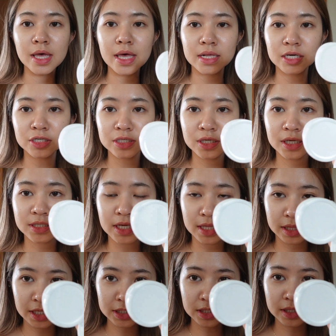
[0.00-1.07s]
and it just looks
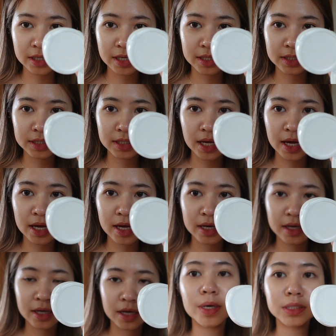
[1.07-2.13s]
like this on the
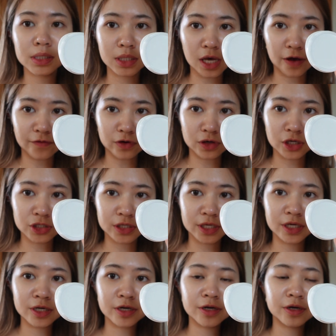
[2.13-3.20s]
inside. Basically have your cushion
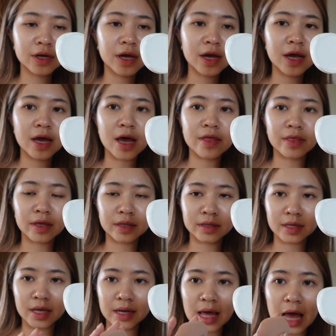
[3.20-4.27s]
here and
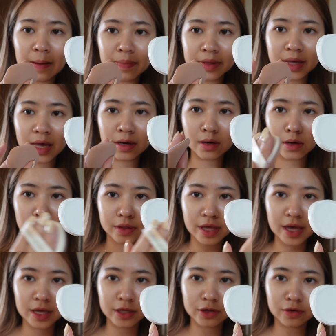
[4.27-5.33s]
then an applicator
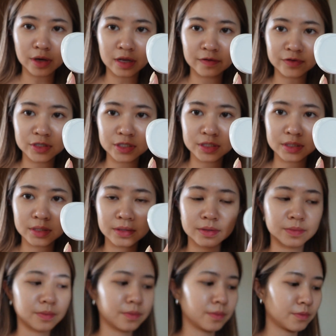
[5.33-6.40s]
that you kind of just
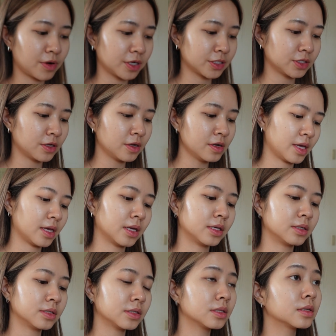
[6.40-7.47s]
press on
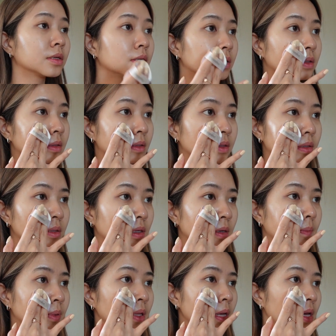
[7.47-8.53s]
and
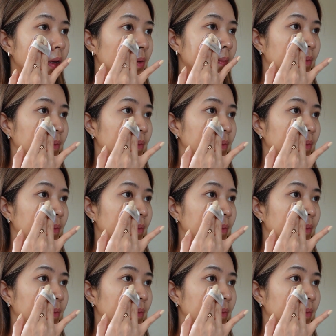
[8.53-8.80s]
apply.